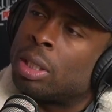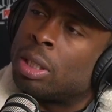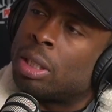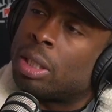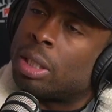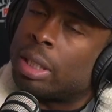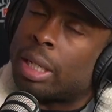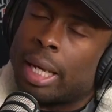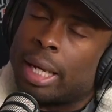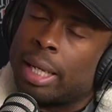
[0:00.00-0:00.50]

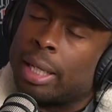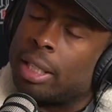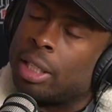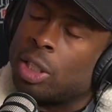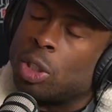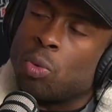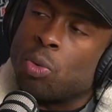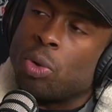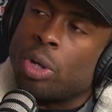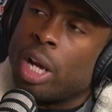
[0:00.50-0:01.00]
Like,
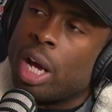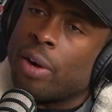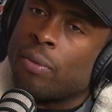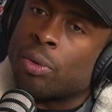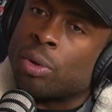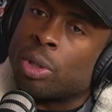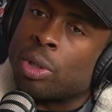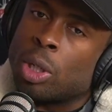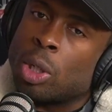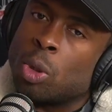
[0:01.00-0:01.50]
you
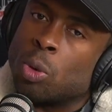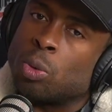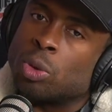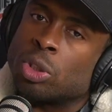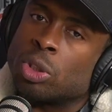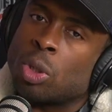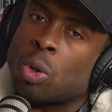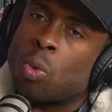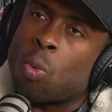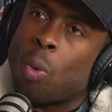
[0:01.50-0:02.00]
never know.
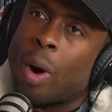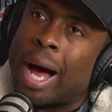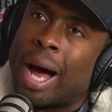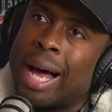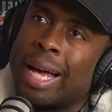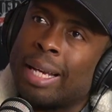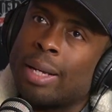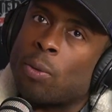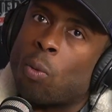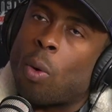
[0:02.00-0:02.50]
So
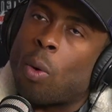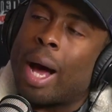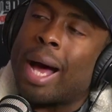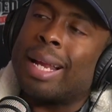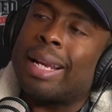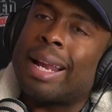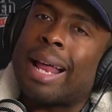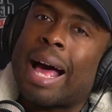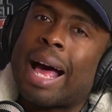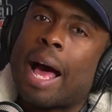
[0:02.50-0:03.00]
why
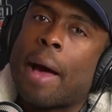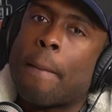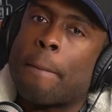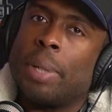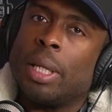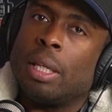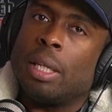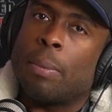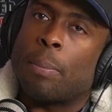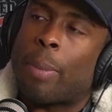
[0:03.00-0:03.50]
not
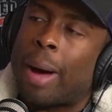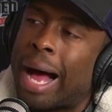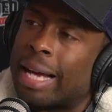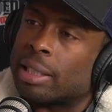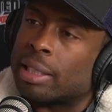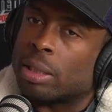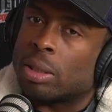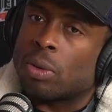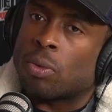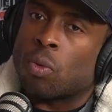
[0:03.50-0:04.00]
be
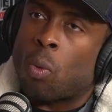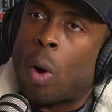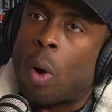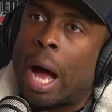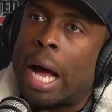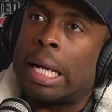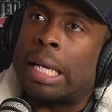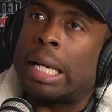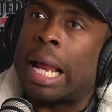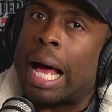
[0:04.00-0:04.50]
positive?
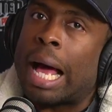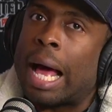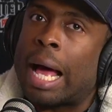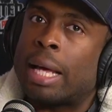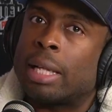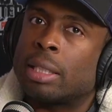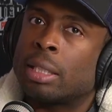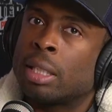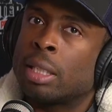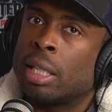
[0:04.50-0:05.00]
Why
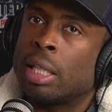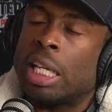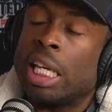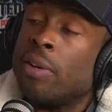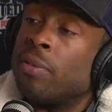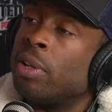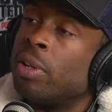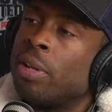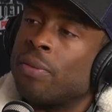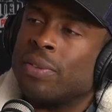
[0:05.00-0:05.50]
not,
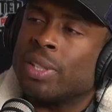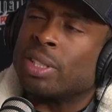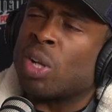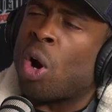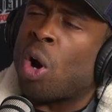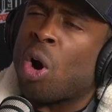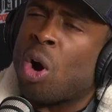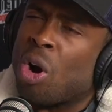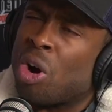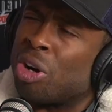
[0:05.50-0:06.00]
even if it's
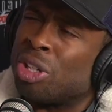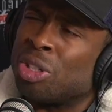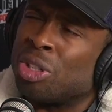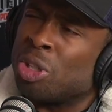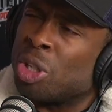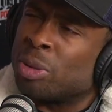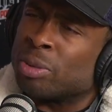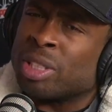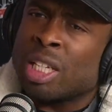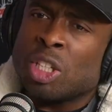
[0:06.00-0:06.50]
hard, you know
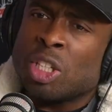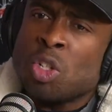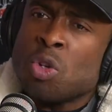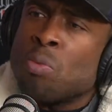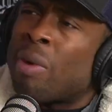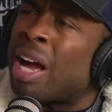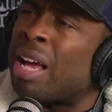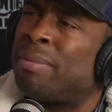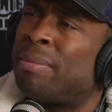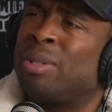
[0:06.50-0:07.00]
what I'm saying? You
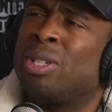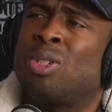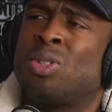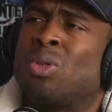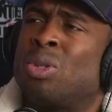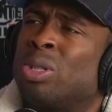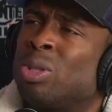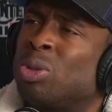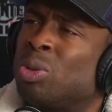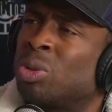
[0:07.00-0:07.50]
might be
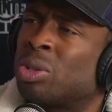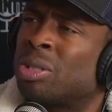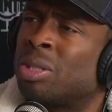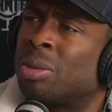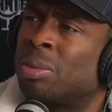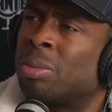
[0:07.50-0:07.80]
going through something.